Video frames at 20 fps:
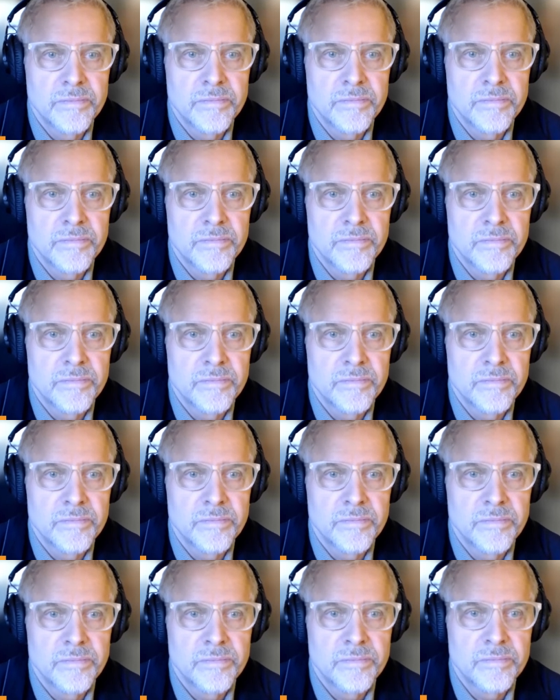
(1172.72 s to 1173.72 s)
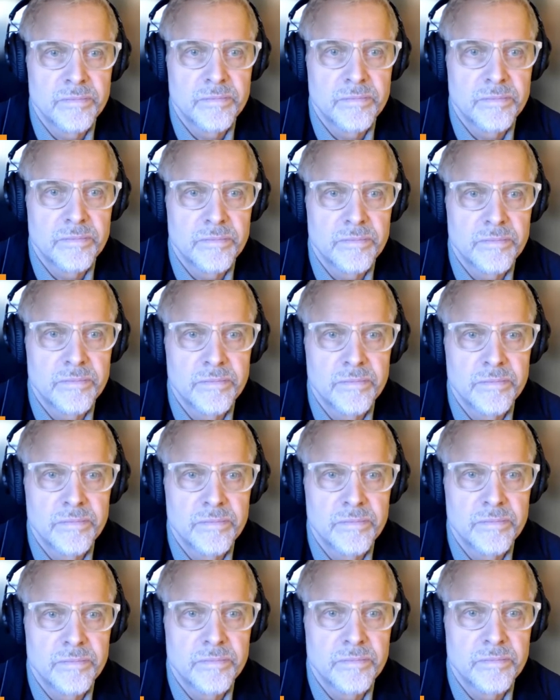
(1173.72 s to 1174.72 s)

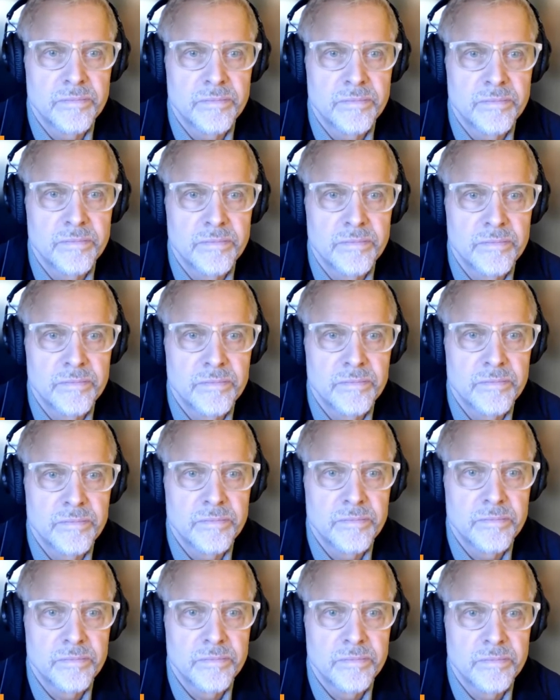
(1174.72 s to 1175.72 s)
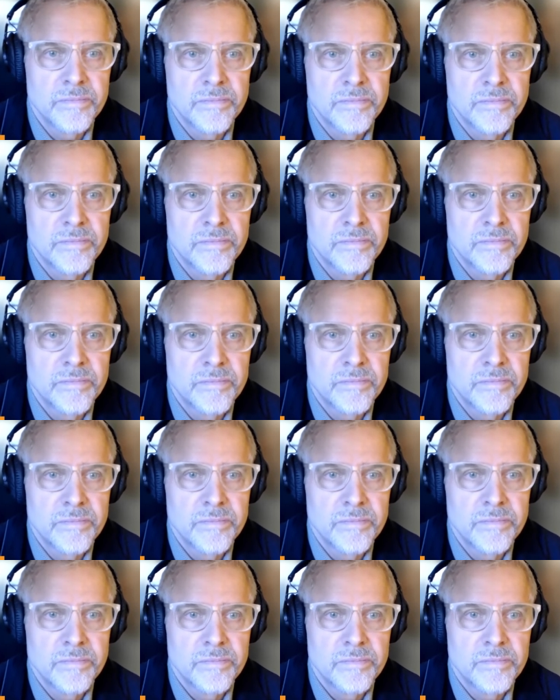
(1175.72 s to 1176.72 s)

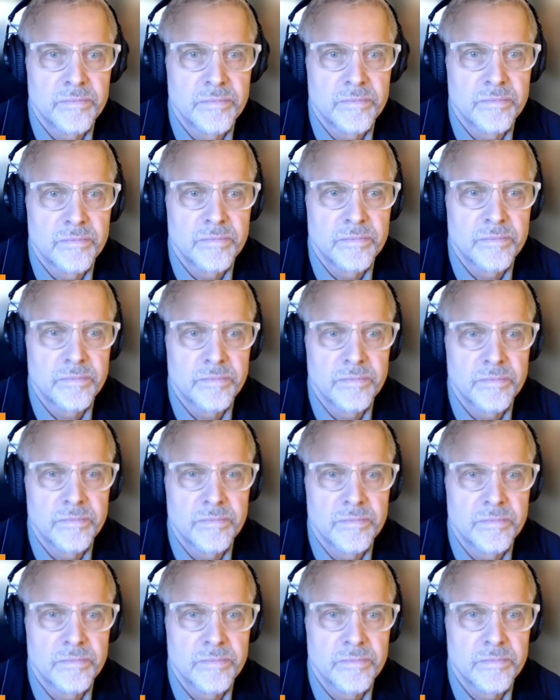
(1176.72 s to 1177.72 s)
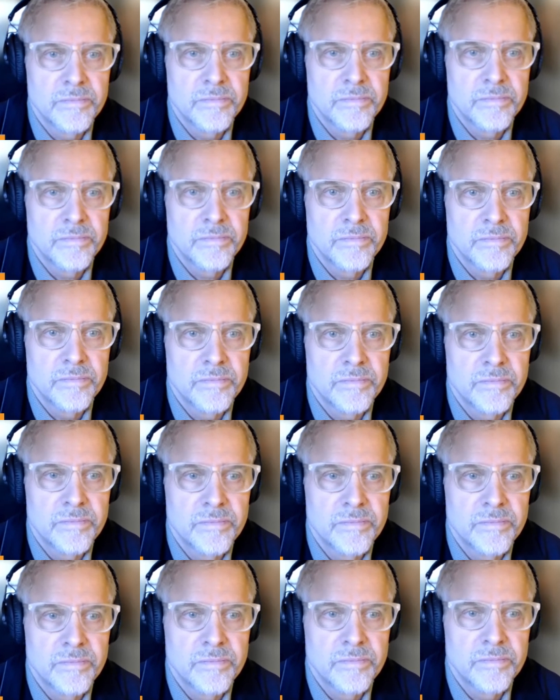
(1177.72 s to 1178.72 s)

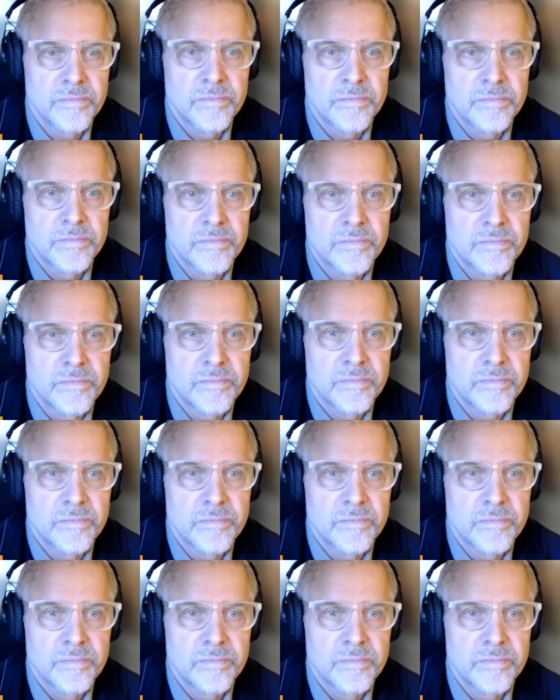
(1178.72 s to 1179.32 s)
No words are spoken by the person on screen.